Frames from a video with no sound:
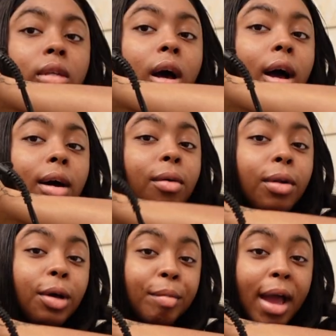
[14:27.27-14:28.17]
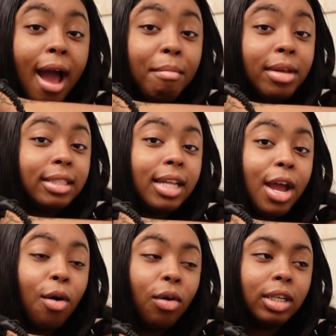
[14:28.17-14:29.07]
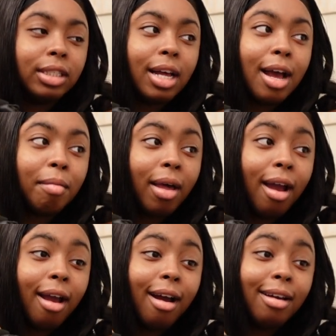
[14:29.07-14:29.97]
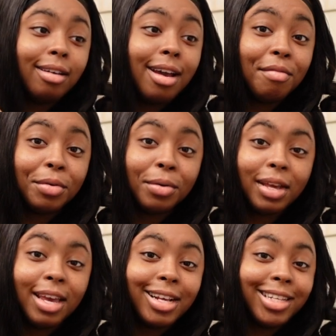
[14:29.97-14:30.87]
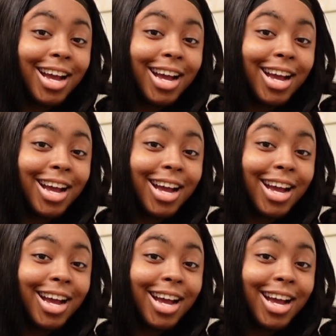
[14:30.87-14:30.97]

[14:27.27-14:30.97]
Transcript: So I don't know, man. I be saying all the time, like, I ain't having no kids.